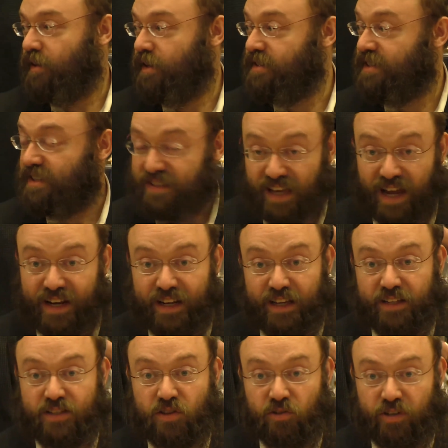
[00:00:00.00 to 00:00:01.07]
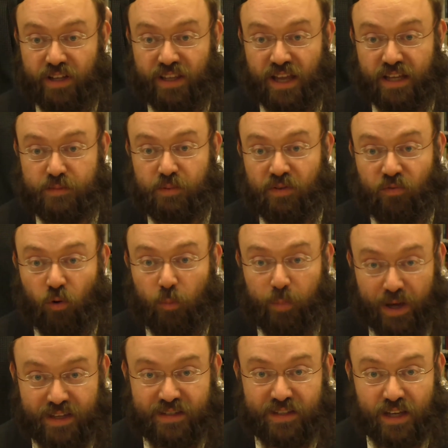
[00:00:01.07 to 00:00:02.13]
it's exciting. It's 30 days before
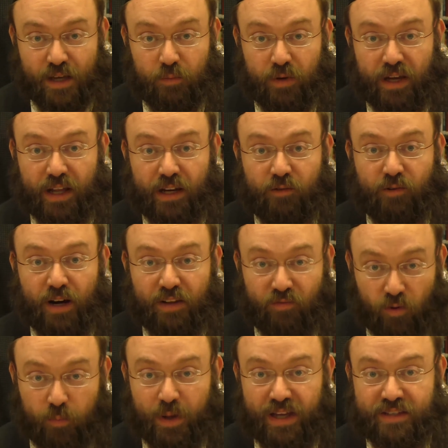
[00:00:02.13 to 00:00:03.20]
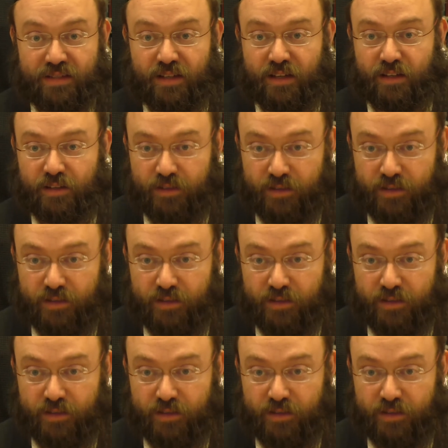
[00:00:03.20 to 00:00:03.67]
Pesach, and we're getting ready for Pesach.